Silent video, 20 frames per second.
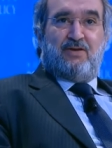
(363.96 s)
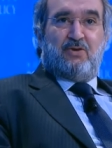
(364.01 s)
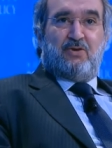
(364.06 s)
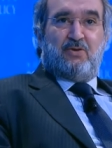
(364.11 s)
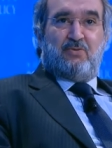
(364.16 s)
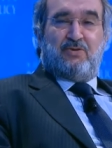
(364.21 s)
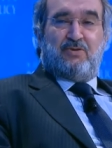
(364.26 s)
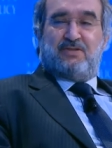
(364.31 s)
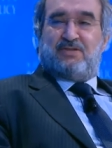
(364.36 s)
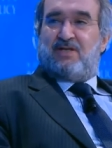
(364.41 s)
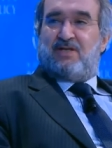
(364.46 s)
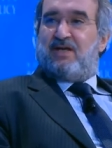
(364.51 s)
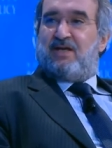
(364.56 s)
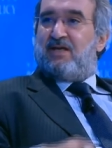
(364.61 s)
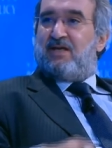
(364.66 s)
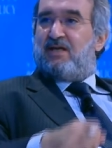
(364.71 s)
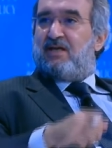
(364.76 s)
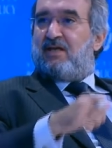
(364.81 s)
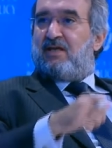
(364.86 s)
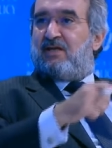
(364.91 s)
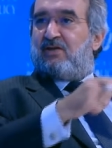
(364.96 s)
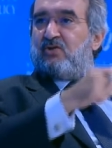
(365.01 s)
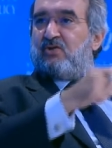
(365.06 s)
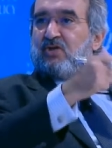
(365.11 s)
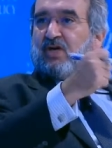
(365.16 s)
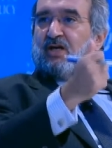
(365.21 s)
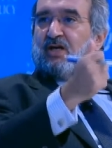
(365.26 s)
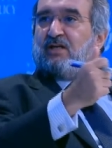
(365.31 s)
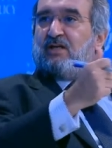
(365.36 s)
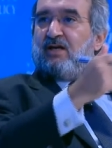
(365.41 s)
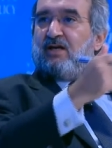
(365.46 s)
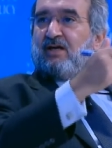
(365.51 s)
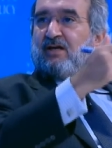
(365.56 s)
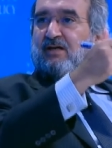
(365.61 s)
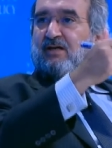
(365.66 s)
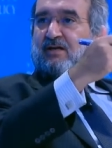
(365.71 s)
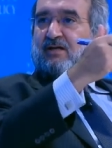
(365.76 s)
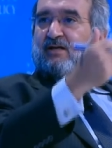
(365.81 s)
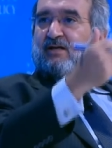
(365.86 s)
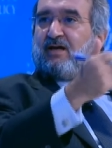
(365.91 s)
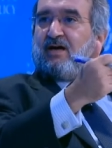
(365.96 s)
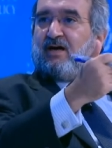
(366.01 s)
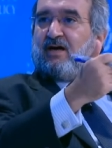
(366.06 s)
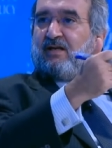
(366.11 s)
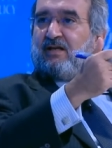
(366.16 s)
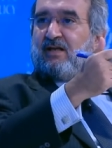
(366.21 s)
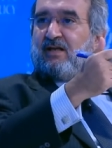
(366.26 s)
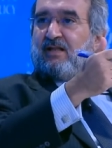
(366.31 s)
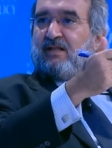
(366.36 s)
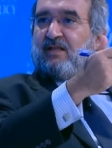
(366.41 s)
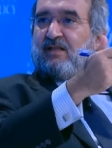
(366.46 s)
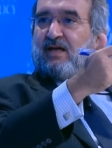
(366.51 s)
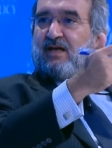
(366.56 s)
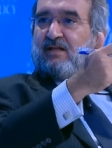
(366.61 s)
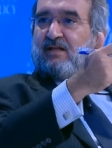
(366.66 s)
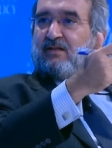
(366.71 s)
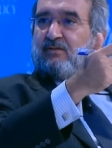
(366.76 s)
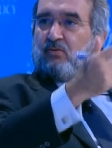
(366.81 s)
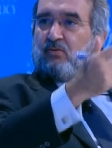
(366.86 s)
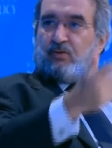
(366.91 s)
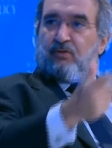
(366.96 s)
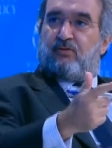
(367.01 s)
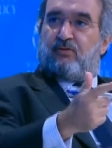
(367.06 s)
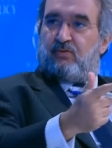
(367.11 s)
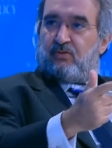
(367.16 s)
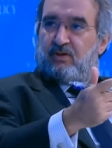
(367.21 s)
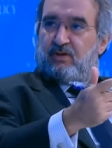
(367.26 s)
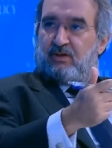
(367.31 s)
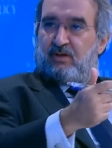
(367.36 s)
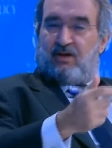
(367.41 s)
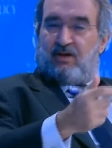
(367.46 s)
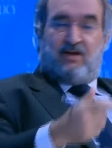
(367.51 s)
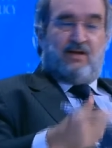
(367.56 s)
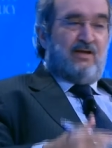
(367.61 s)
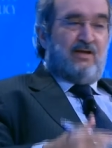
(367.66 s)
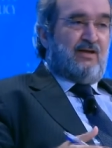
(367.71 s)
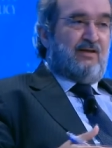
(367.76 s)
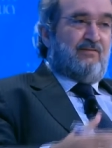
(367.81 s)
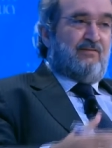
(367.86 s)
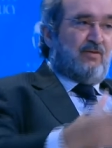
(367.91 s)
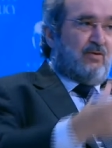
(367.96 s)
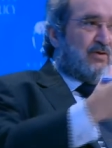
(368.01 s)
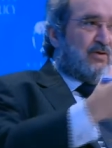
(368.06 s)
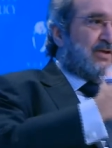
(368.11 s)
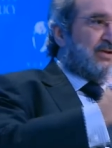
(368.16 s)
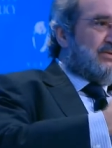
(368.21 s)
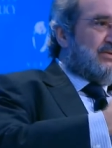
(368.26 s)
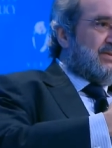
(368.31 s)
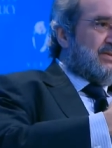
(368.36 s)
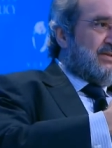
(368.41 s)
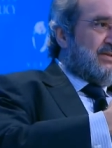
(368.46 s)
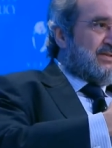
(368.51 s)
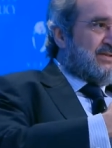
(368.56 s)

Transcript: you will say China, Iran, and then North Korea. If you look at the